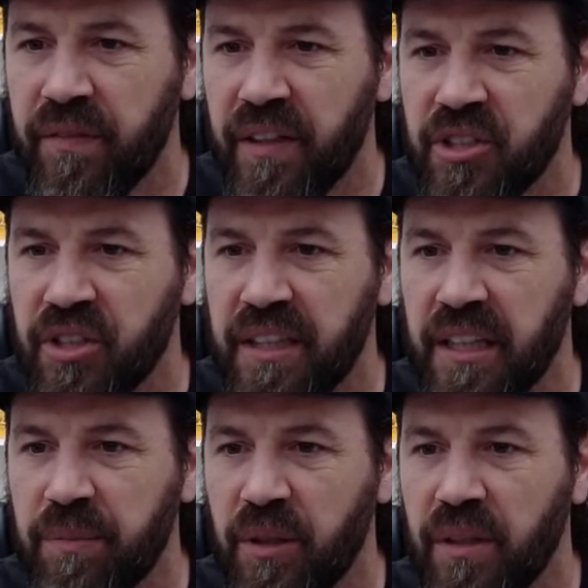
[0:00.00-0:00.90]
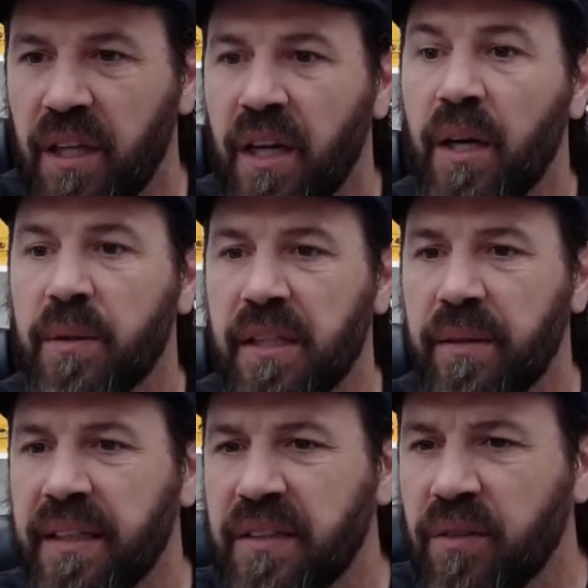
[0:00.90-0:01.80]
If I should keep the uh,
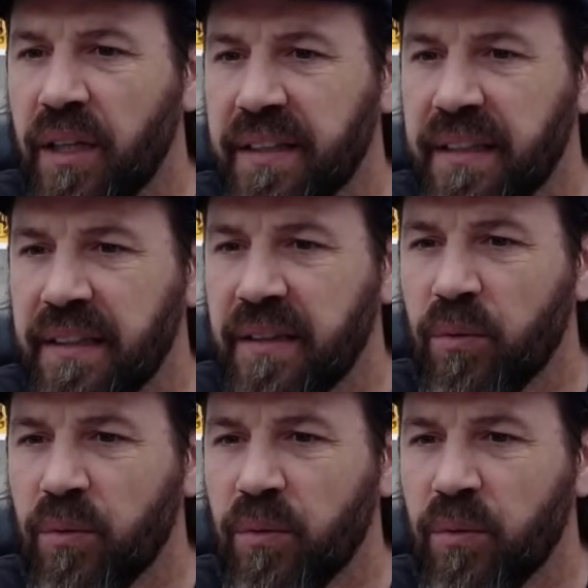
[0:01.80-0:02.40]
Tower 18, well, I think the